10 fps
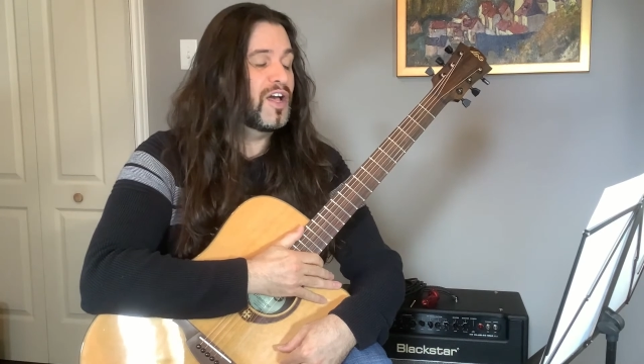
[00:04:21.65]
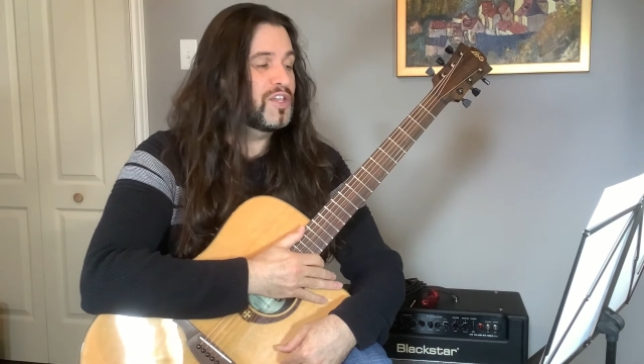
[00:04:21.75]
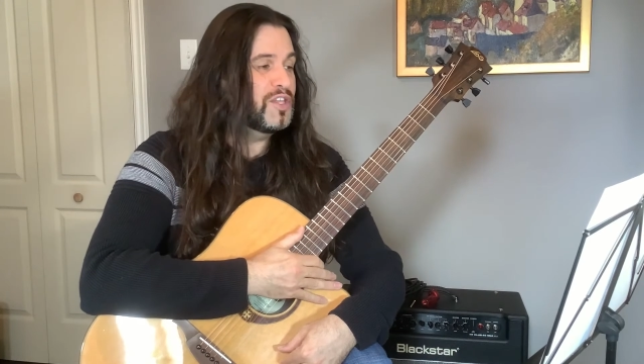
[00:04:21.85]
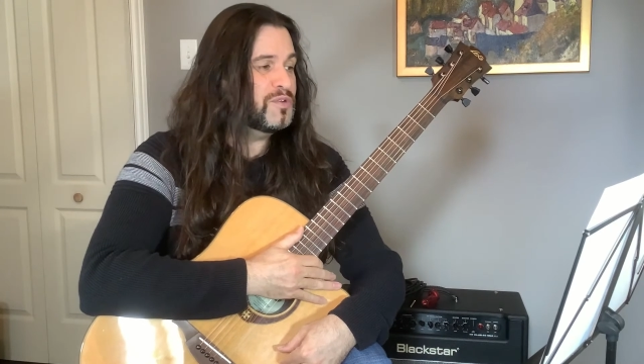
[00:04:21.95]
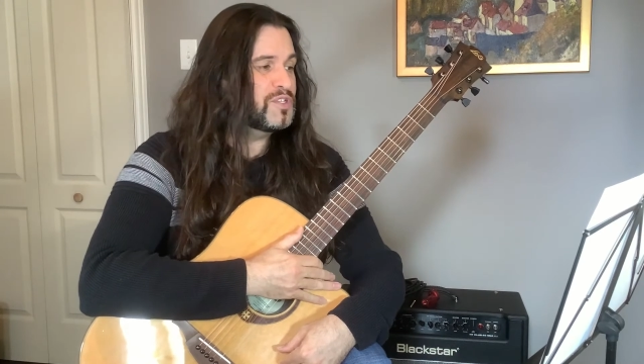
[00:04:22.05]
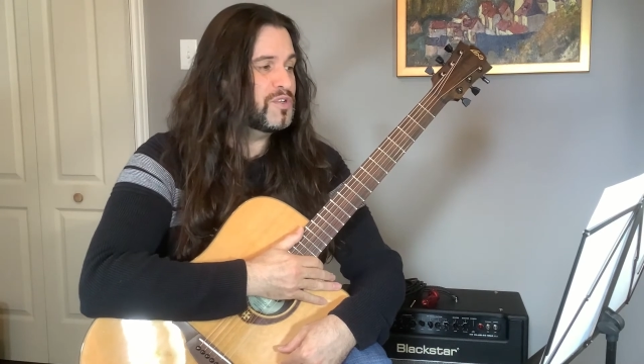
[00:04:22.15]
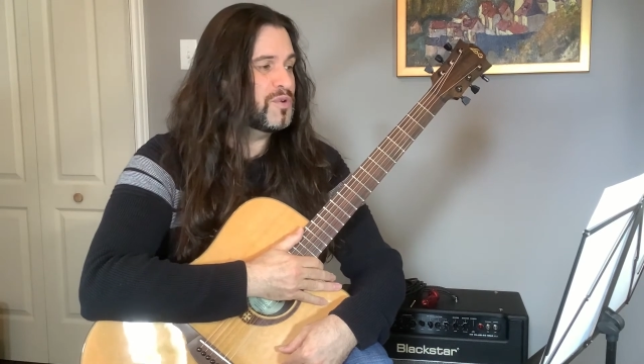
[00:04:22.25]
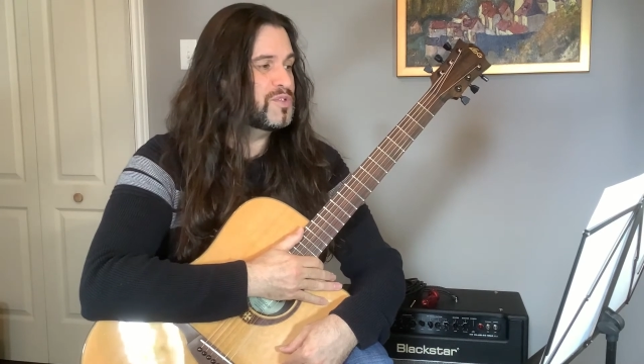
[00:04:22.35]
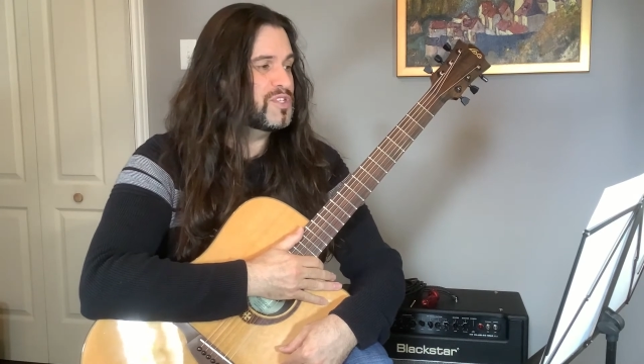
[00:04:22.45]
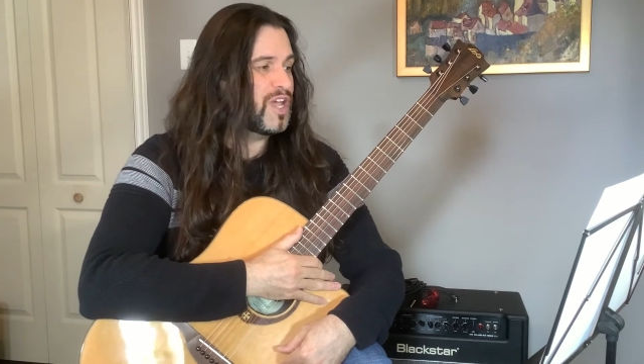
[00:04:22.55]
used to
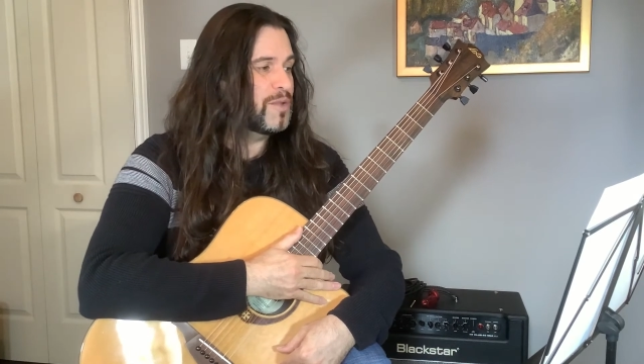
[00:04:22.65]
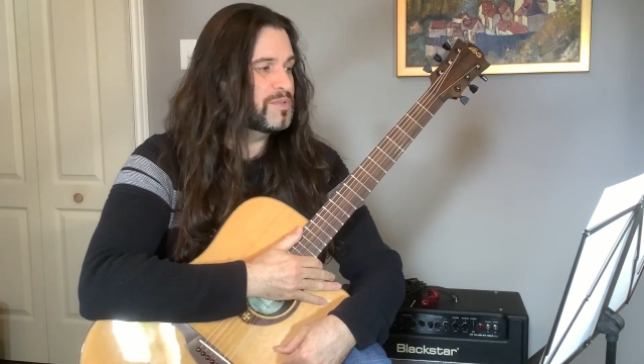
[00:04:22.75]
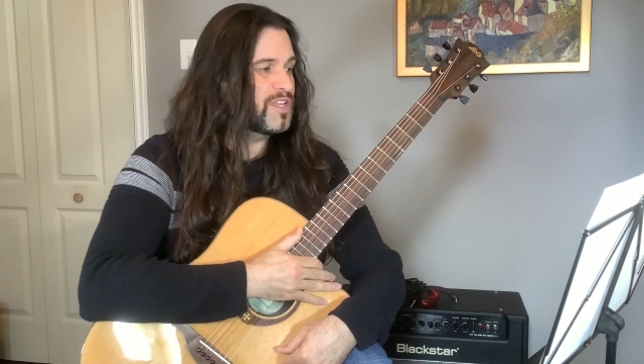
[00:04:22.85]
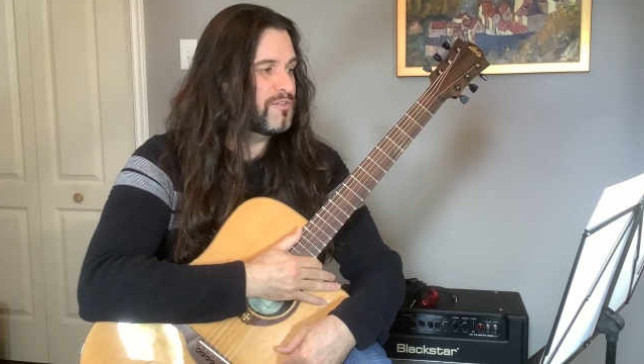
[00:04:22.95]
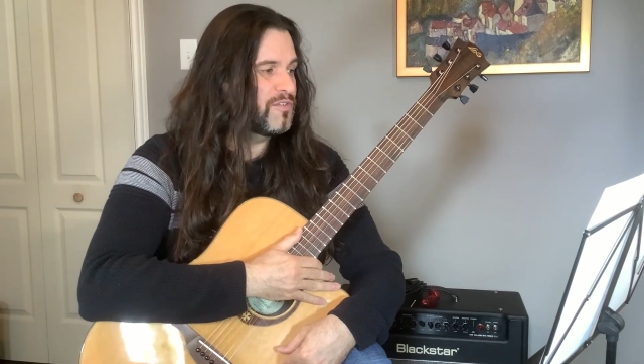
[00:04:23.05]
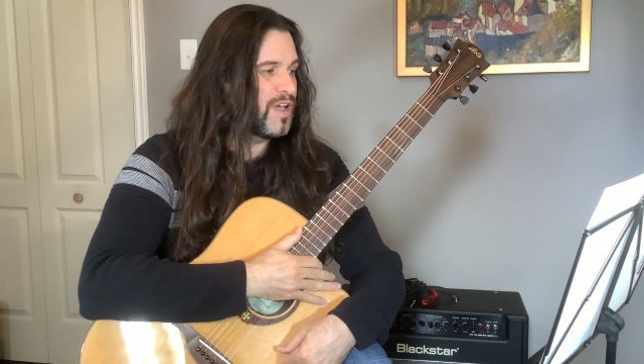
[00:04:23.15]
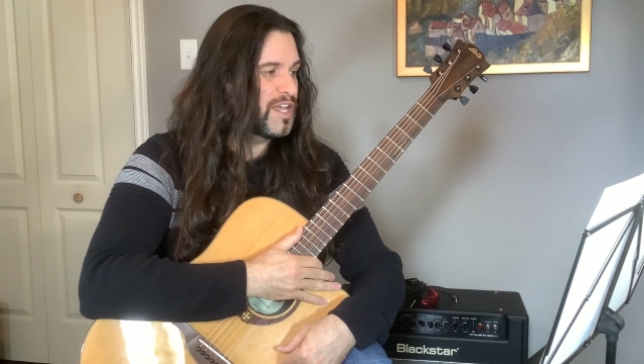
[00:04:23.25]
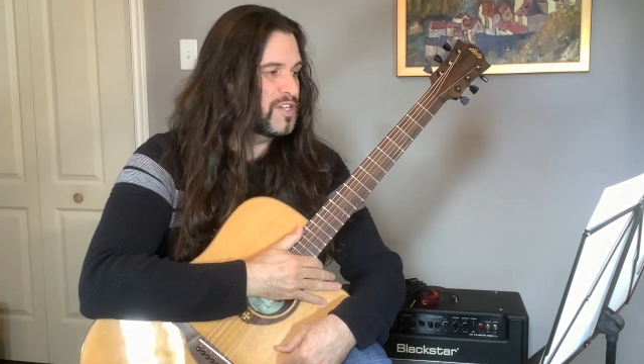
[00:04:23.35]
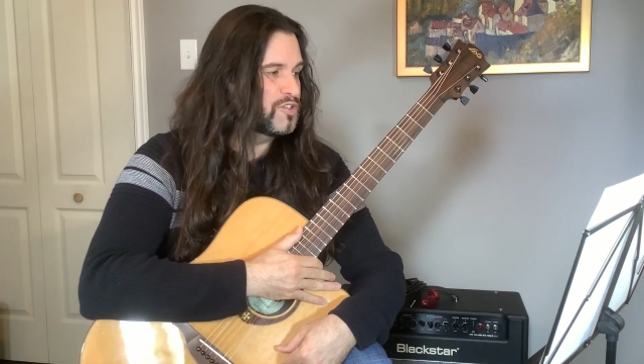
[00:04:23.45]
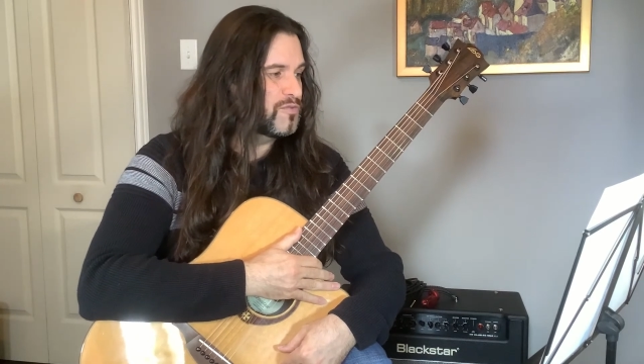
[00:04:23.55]
those types of
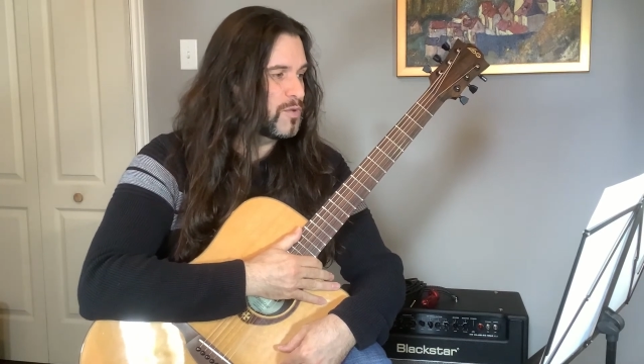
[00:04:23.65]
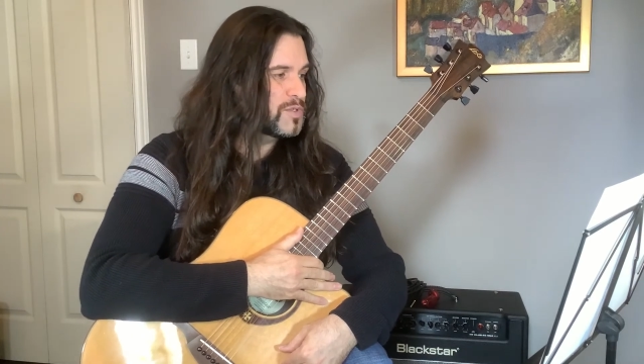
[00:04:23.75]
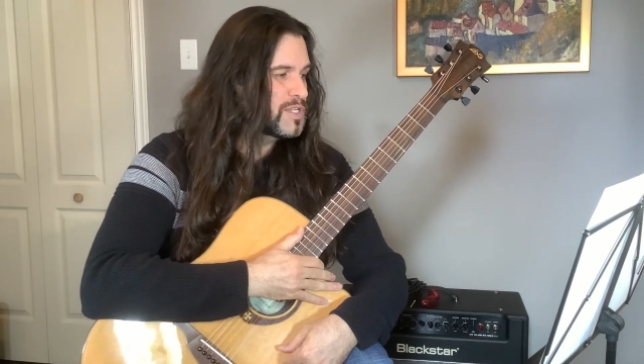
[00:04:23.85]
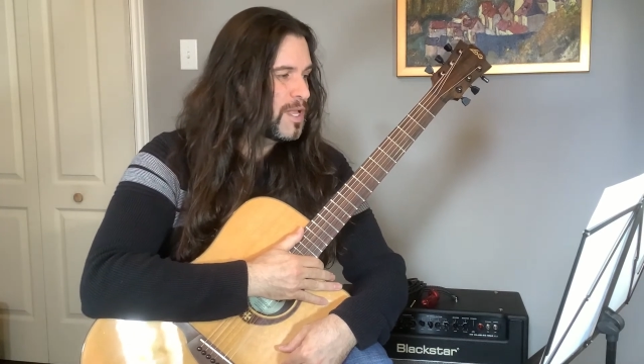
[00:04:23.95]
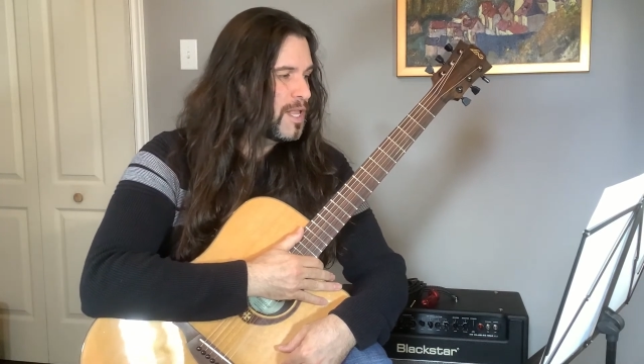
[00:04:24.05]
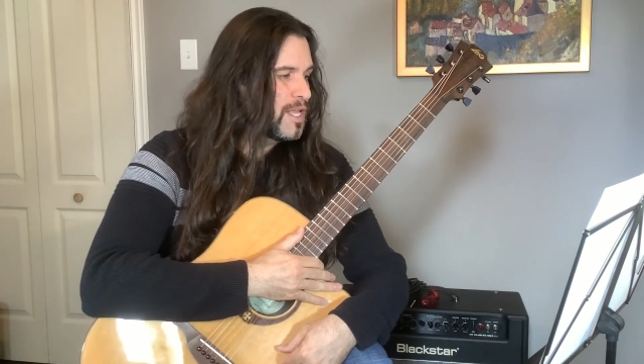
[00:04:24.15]
intervals.